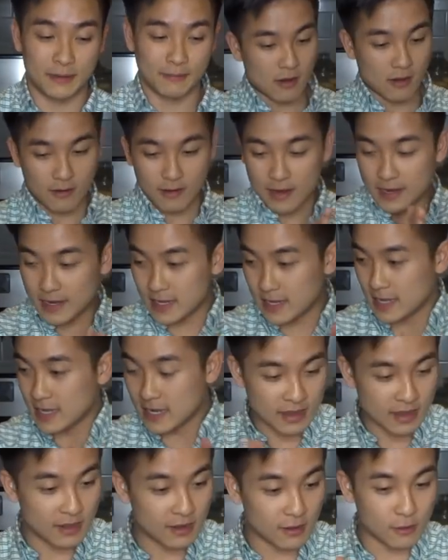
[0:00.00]
Alrighty,
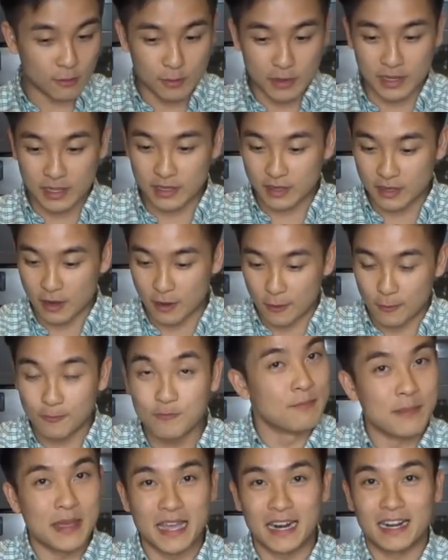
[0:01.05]
here we go.
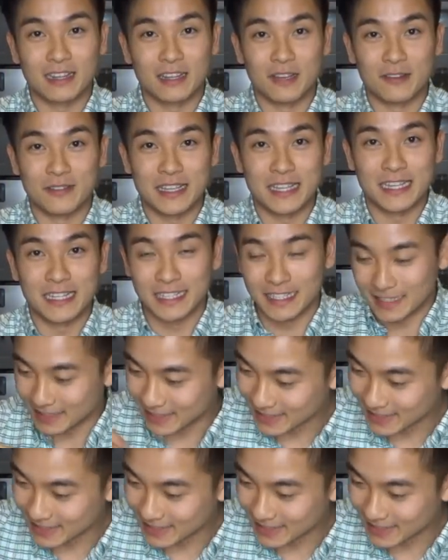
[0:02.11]
Man, I love eating.